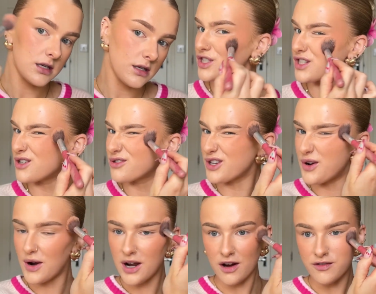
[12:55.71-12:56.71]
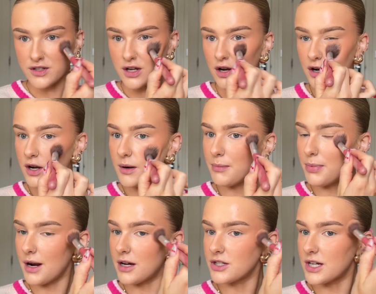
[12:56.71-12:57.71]
Because I also love to look
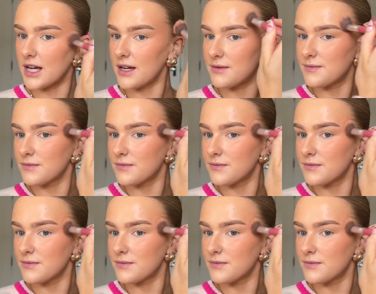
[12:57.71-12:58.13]
blushy.